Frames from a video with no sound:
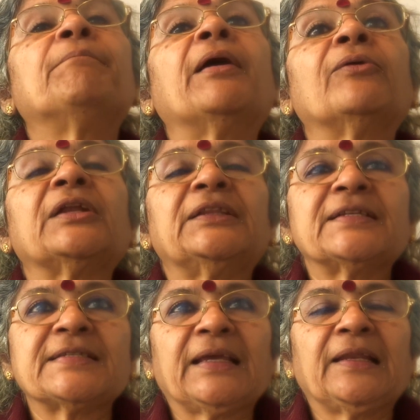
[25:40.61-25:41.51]
power in
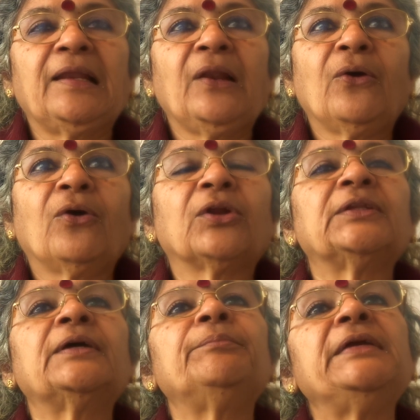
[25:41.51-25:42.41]
the signal or
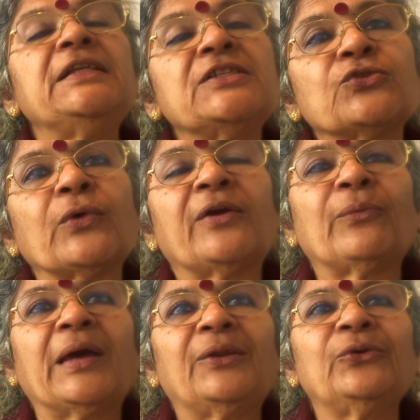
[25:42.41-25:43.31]
the mean square
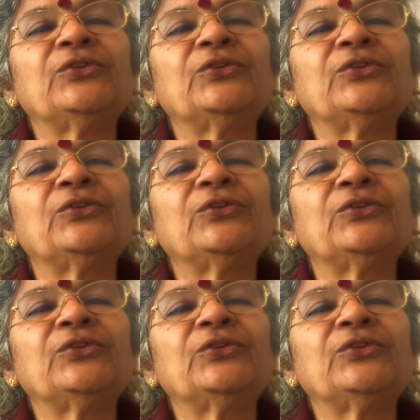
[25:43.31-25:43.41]
value.